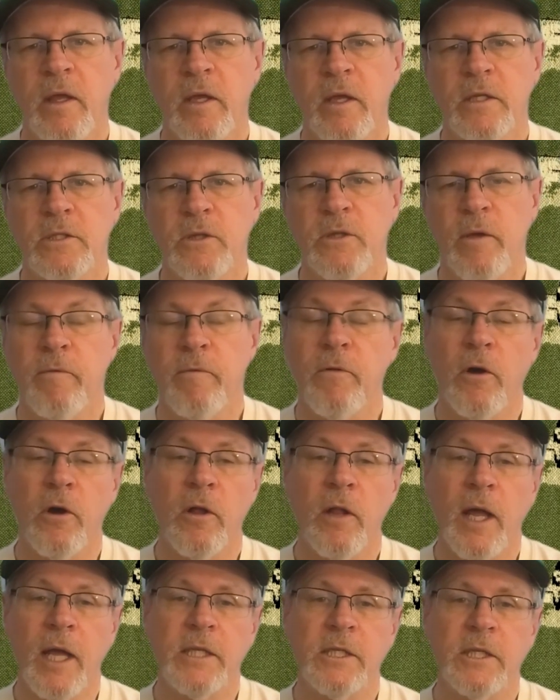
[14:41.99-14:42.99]
So in Fall
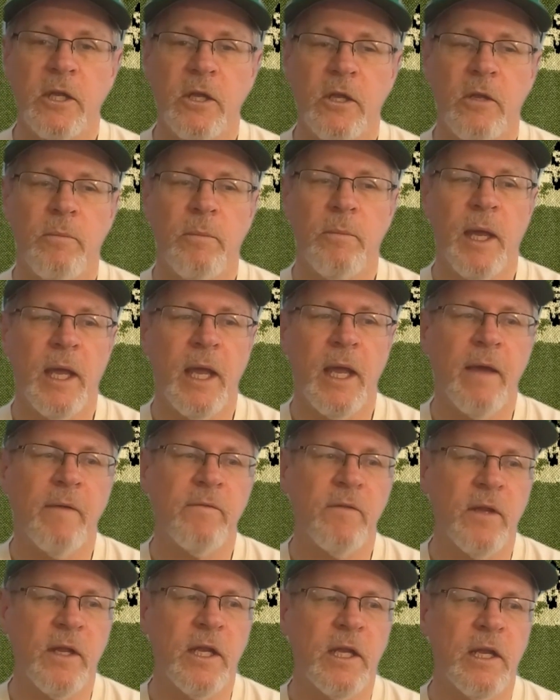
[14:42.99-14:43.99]
Classic, you may have
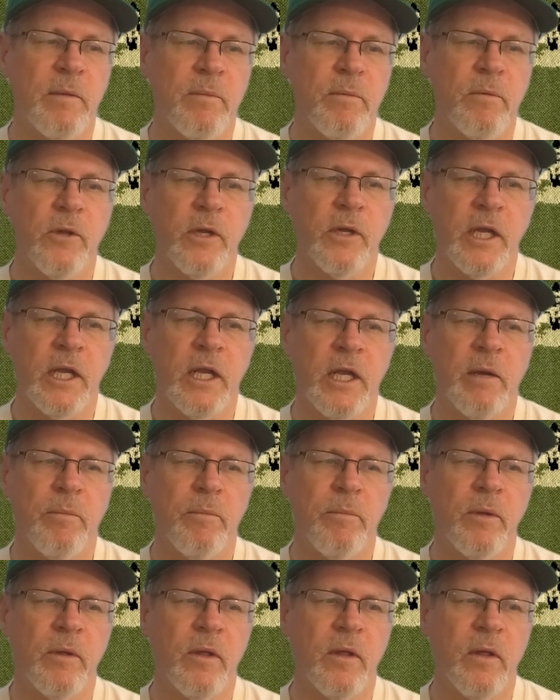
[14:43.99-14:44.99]
to end up looking
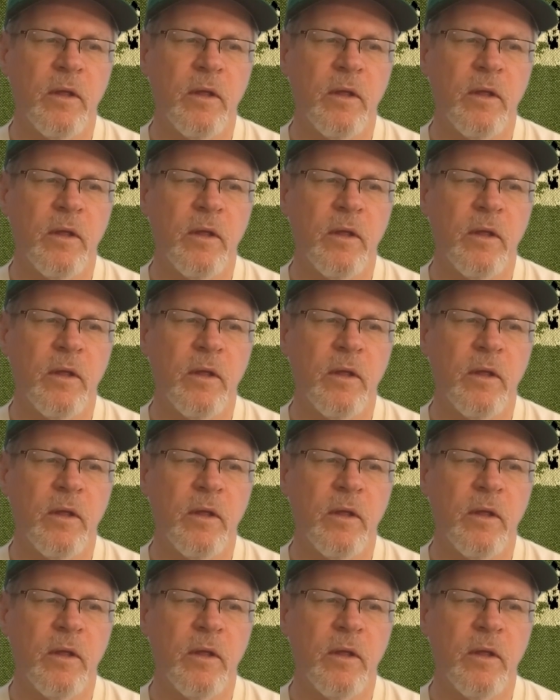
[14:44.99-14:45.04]
up